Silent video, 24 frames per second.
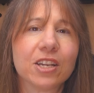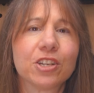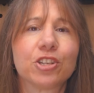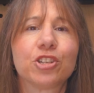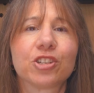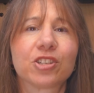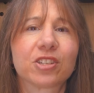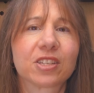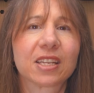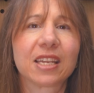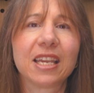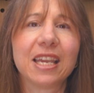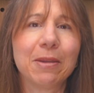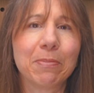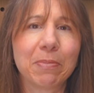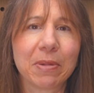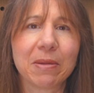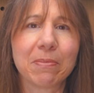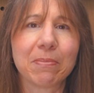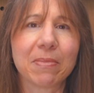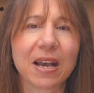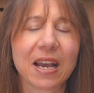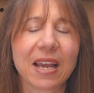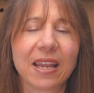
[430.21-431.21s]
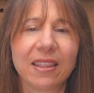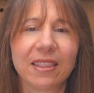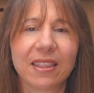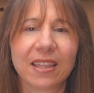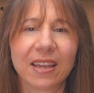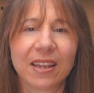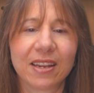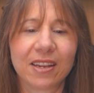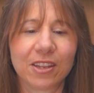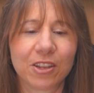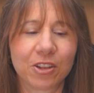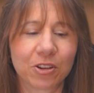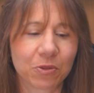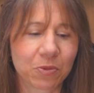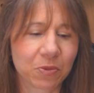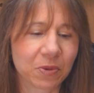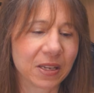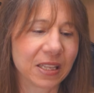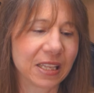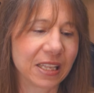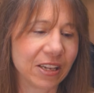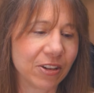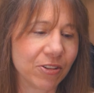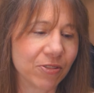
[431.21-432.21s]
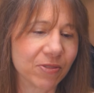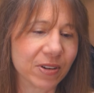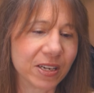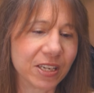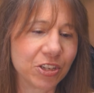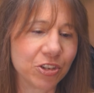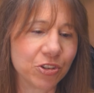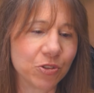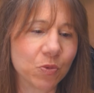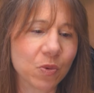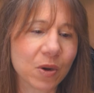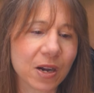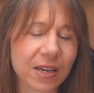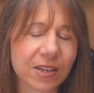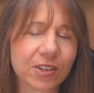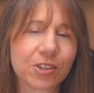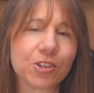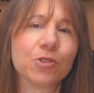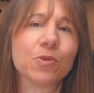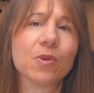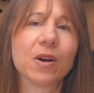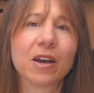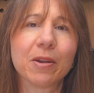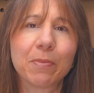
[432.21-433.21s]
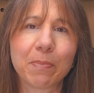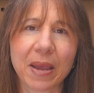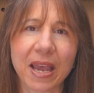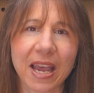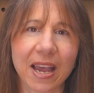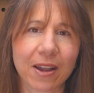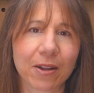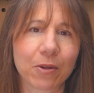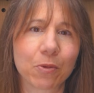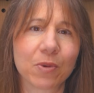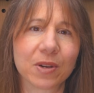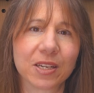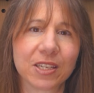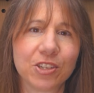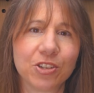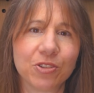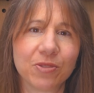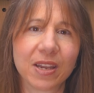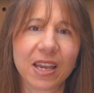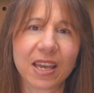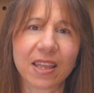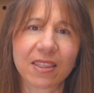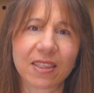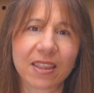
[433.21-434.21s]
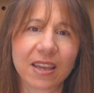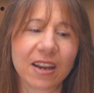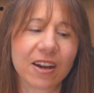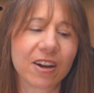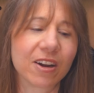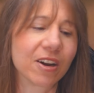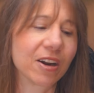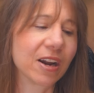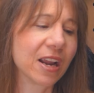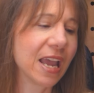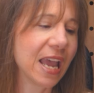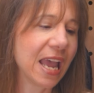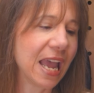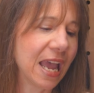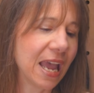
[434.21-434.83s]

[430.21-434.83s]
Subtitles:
Just keep in mind that you're really going to want to unpack once you get there,